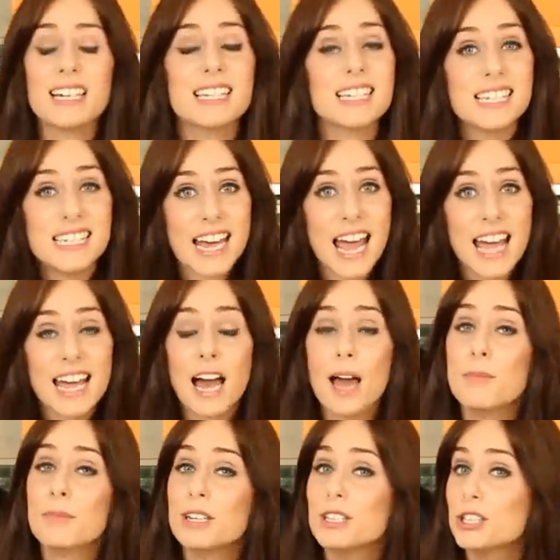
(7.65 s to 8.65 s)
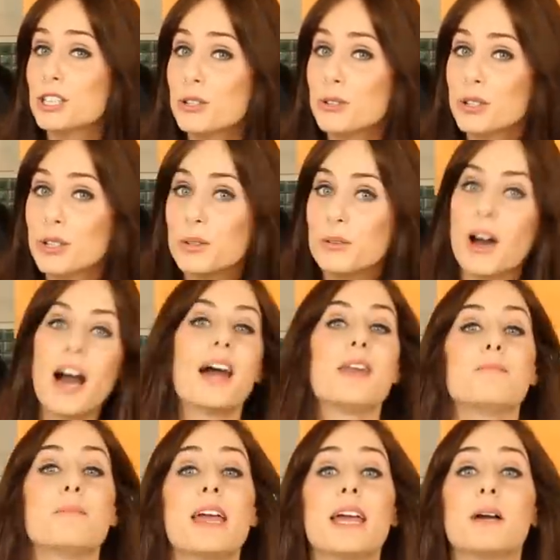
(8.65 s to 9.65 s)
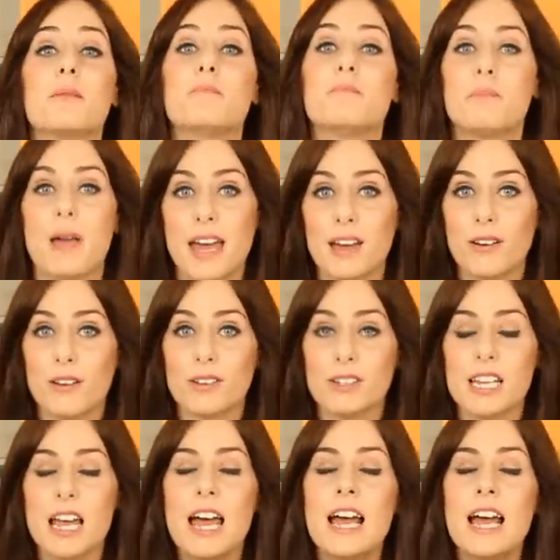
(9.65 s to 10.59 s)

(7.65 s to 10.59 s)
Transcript: and today I'm going to show you how to make bagels.